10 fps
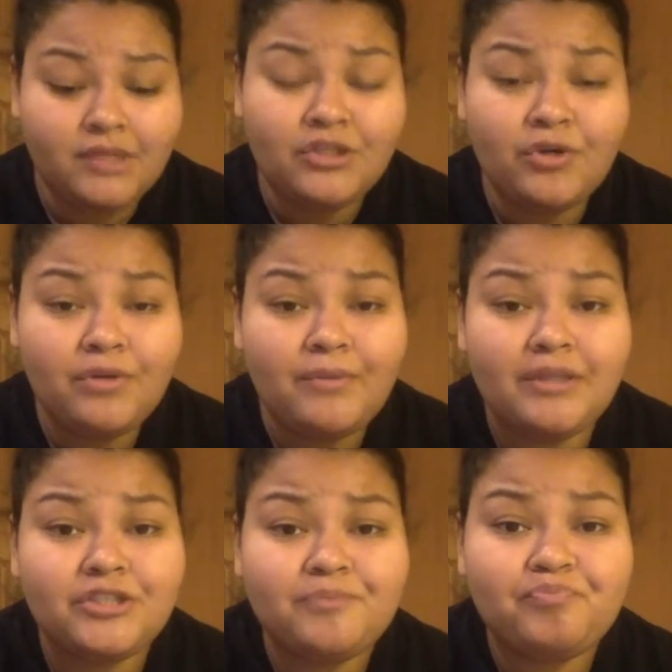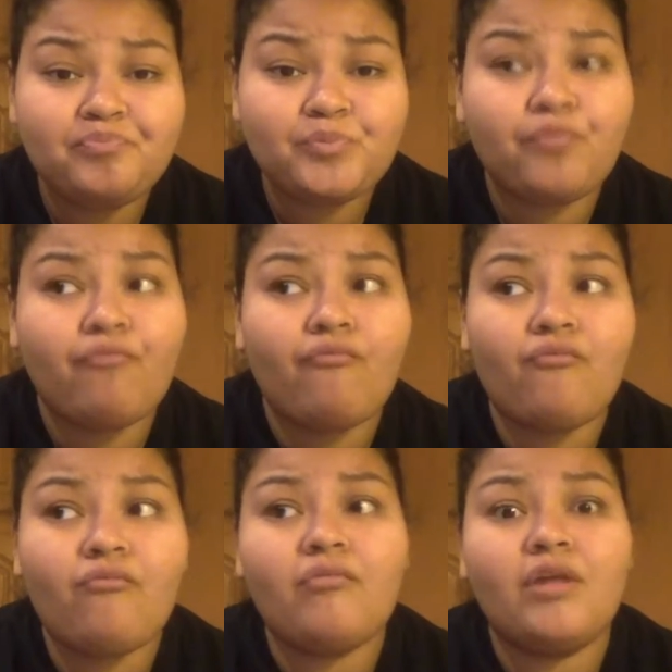And don't mention
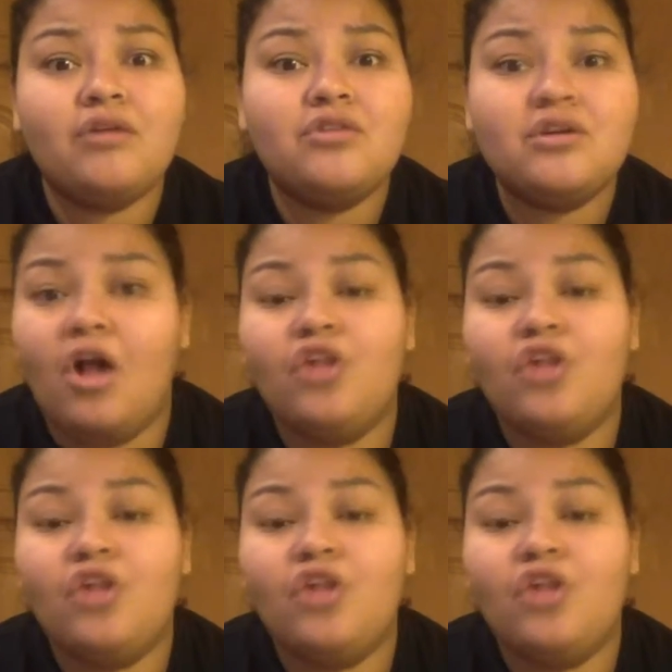the